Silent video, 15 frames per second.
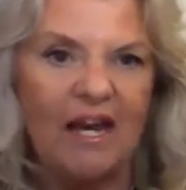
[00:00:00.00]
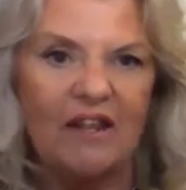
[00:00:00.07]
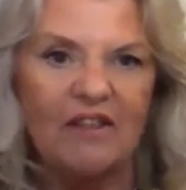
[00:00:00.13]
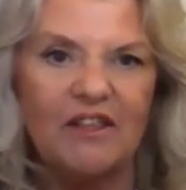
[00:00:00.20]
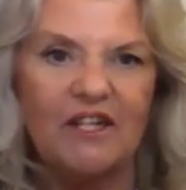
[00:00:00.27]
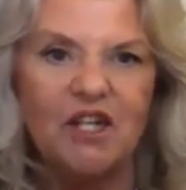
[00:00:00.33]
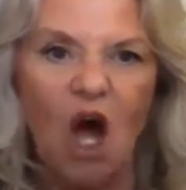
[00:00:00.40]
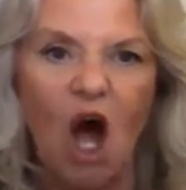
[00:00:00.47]

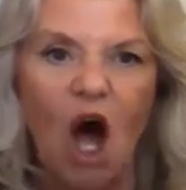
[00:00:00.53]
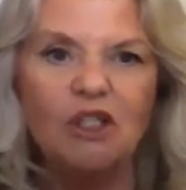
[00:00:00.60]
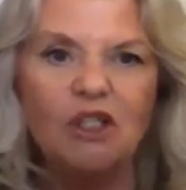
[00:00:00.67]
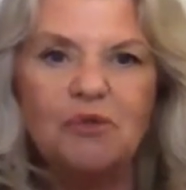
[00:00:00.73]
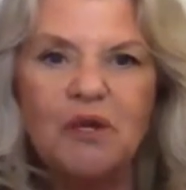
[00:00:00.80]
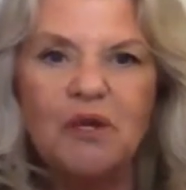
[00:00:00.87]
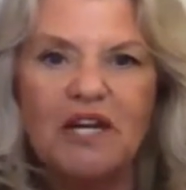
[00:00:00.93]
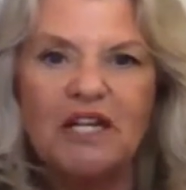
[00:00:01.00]
and the
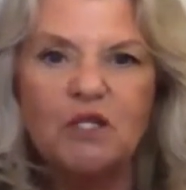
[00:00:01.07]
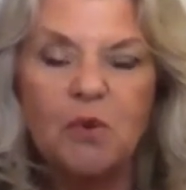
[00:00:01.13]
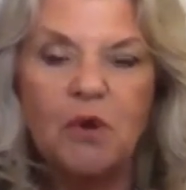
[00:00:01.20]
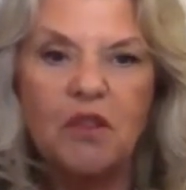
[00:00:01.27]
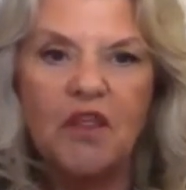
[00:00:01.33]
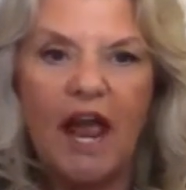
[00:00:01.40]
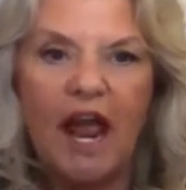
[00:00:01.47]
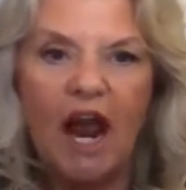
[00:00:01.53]
tall trees
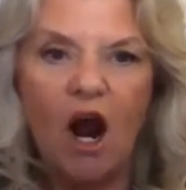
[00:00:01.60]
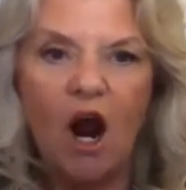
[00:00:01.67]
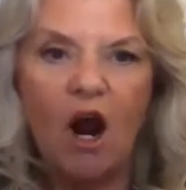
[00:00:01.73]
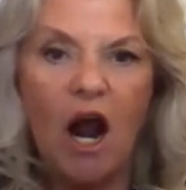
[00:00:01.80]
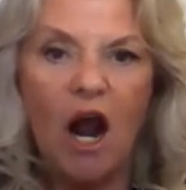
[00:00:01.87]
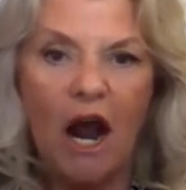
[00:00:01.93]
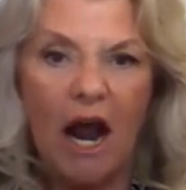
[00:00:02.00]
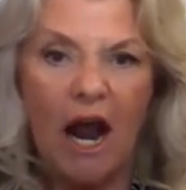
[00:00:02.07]
were
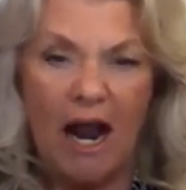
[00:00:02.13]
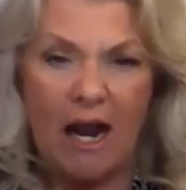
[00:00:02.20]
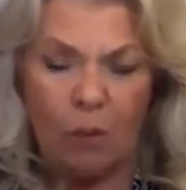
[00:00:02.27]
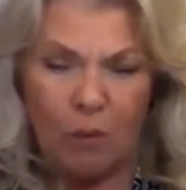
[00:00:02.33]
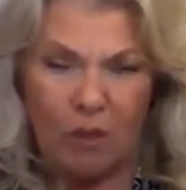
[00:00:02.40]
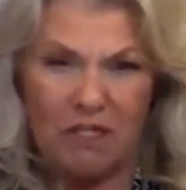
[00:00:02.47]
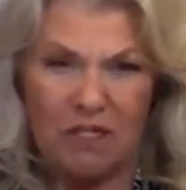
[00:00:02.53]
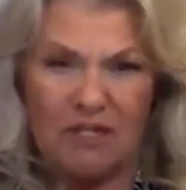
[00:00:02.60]
there.
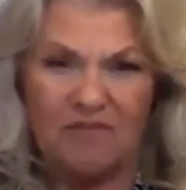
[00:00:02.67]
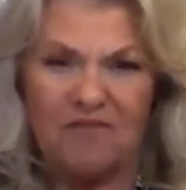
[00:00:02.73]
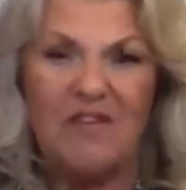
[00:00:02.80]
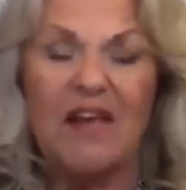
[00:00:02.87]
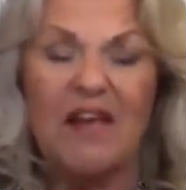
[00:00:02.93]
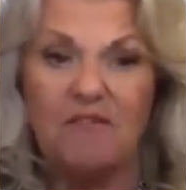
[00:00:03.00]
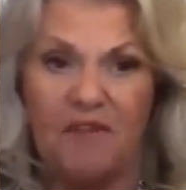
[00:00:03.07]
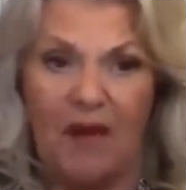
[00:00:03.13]
It was
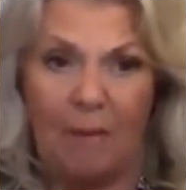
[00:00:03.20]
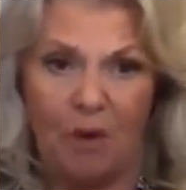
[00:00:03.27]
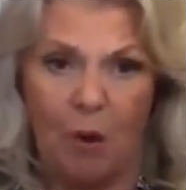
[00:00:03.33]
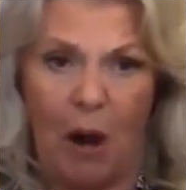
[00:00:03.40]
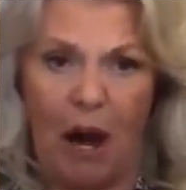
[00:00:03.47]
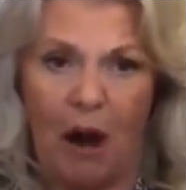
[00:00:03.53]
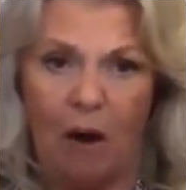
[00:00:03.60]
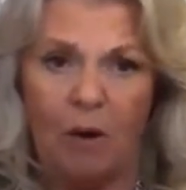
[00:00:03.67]
in
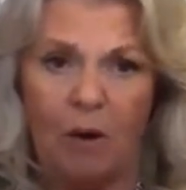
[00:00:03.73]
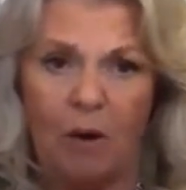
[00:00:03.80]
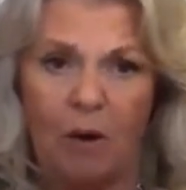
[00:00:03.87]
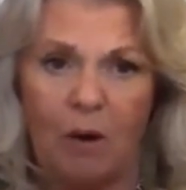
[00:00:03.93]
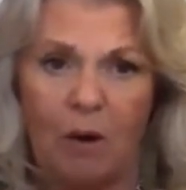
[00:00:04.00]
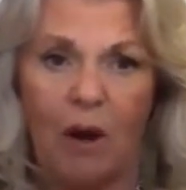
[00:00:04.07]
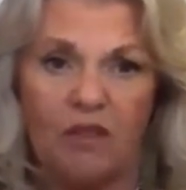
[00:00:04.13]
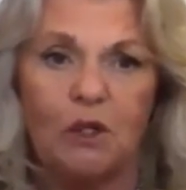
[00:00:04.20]
February,
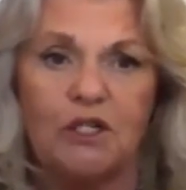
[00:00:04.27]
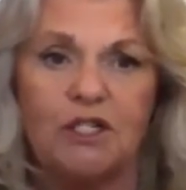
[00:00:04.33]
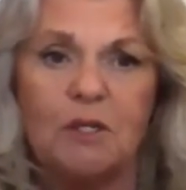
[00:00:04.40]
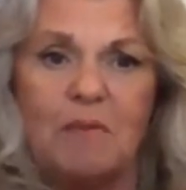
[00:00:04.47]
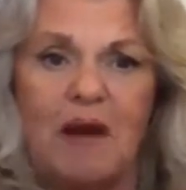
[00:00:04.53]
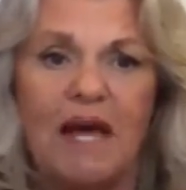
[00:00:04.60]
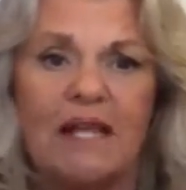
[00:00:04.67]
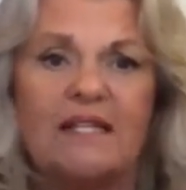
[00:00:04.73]
one of the
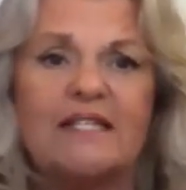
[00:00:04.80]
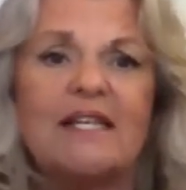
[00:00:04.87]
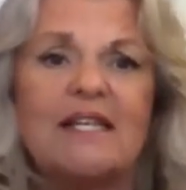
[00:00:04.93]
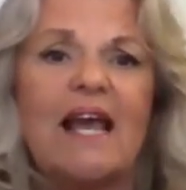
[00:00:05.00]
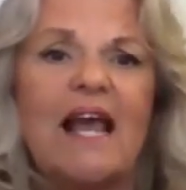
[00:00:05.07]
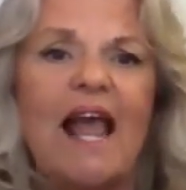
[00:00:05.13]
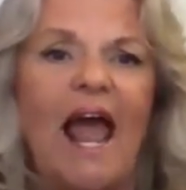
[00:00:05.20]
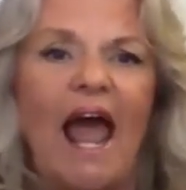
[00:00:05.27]
worst
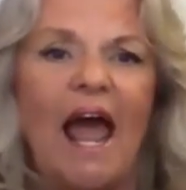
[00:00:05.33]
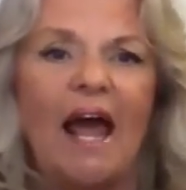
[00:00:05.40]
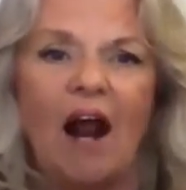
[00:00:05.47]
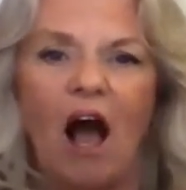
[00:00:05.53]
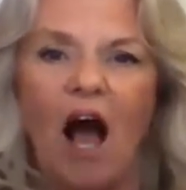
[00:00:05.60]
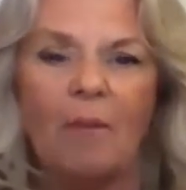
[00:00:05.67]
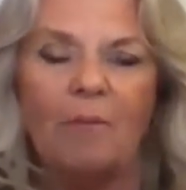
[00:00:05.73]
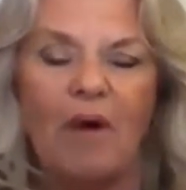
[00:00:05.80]
months. And
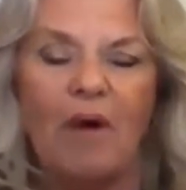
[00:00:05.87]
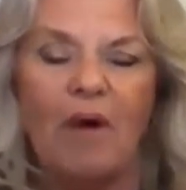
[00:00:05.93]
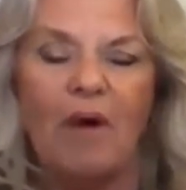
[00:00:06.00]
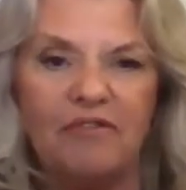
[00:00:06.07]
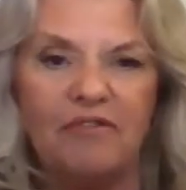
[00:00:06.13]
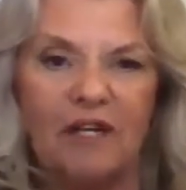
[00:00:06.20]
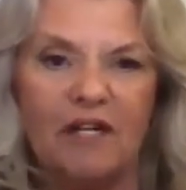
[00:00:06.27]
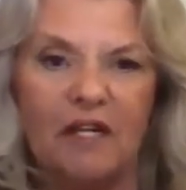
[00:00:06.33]
uh, my
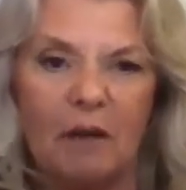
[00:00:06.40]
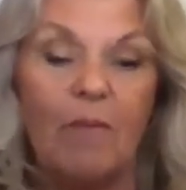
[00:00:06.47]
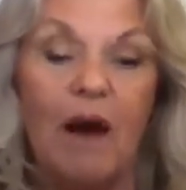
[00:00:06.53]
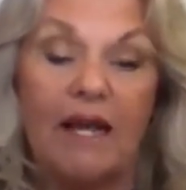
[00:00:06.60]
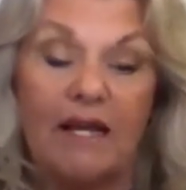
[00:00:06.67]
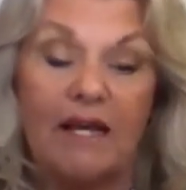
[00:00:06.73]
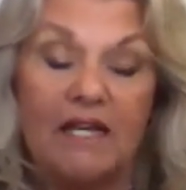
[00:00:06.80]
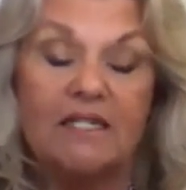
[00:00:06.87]
friend and
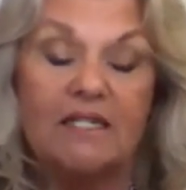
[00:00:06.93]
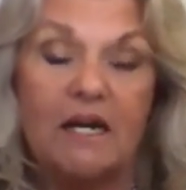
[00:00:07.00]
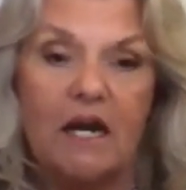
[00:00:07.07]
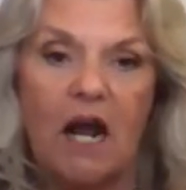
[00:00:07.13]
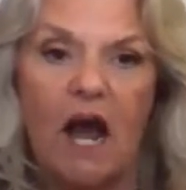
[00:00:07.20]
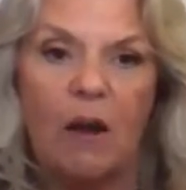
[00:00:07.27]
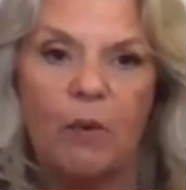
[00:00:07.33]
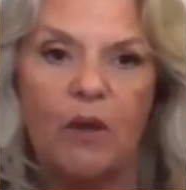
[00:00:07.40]
my cousin
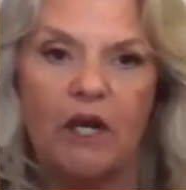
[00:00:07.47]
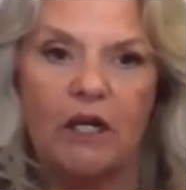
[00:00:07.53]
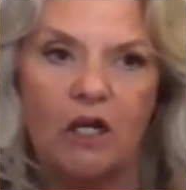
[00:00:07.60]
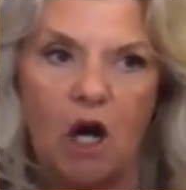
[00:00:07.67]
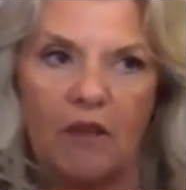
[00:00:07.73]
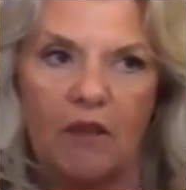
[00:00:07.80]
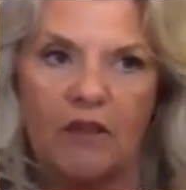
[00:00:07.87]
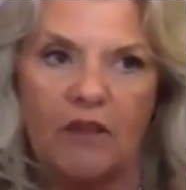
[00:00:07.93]
and I, we had
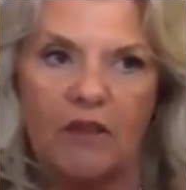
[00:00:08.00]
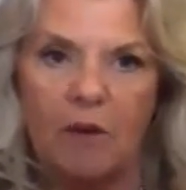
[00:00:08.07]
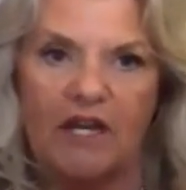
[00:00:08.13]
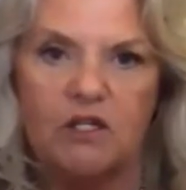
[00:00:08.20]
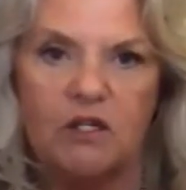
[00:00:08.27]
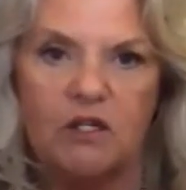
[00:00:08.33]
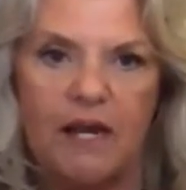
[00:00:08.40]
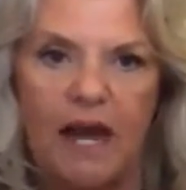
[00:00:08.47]
gone there
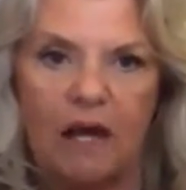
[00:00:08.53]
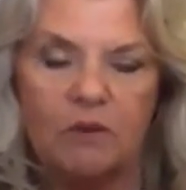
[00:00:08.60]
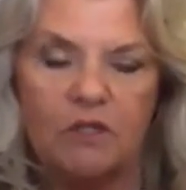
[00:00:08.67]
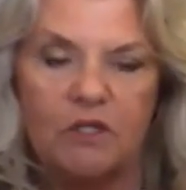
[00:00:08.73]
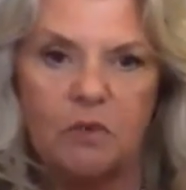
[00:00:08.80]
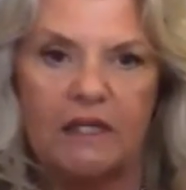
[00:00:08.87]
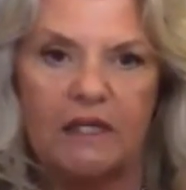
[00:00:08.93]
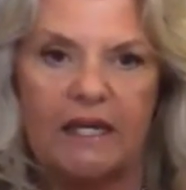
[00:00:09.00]
because her
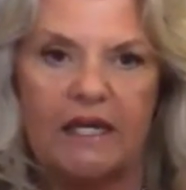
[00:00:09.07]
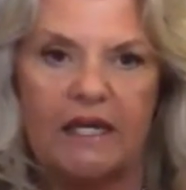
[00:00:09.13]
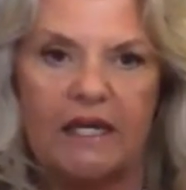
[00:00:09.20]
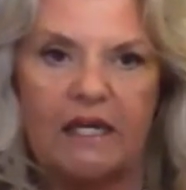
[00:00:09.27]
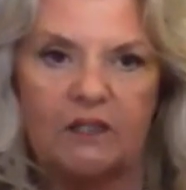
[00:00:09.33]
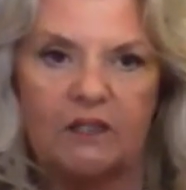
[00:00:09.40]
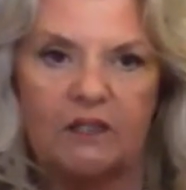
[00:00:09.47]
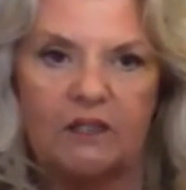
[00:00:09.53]
dad was really
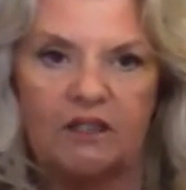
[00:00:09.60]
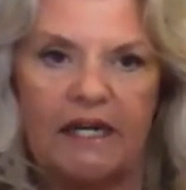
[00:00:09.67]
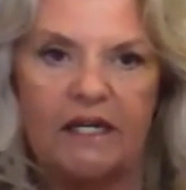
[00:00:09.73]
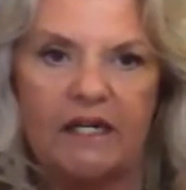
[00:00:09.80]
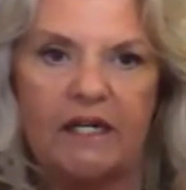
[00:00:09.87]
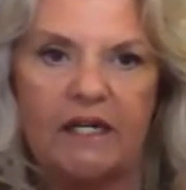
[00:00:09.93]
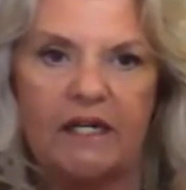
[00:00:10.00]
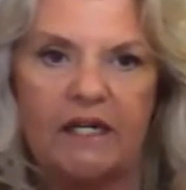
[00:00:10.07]
ill and she
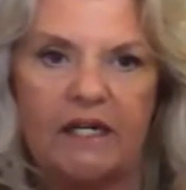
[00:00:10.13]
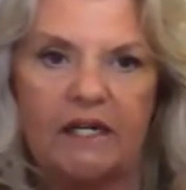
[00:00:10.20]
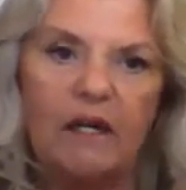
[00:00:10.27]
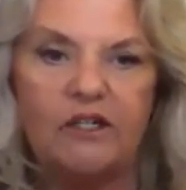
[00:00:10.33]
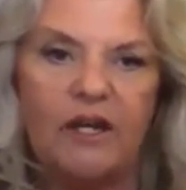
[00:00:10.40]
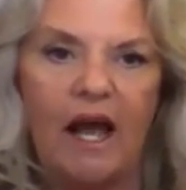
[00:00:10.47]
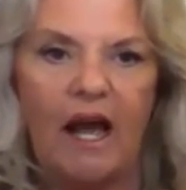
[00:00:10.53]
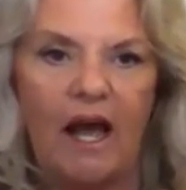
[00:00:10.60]
needed
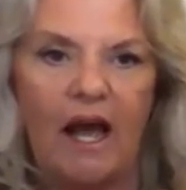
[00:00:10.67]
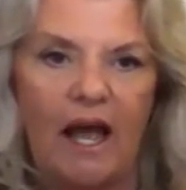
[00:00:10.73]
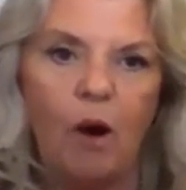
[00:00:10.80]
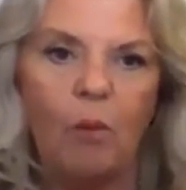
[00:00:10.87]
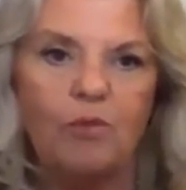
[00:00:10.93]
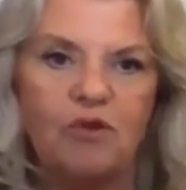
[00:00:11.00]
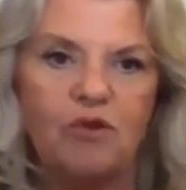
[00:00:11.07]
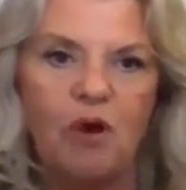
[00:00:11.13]
a,
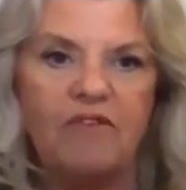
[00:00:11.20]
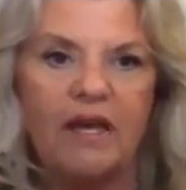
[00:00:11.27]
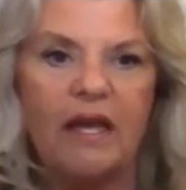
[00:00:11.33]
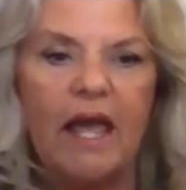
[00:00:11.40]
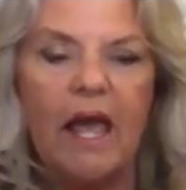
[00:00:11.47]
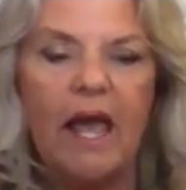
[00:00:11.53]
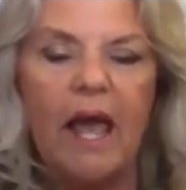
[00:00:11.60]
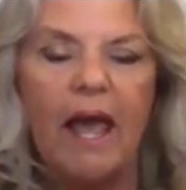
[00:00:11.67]
a help
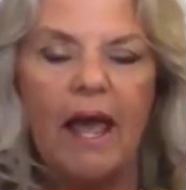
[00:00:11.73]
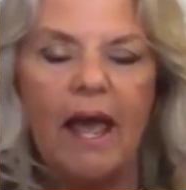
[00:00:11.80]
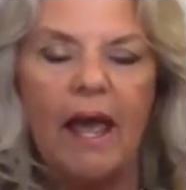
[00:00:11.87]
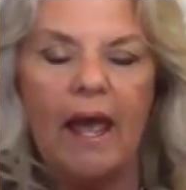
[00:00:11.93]
driving.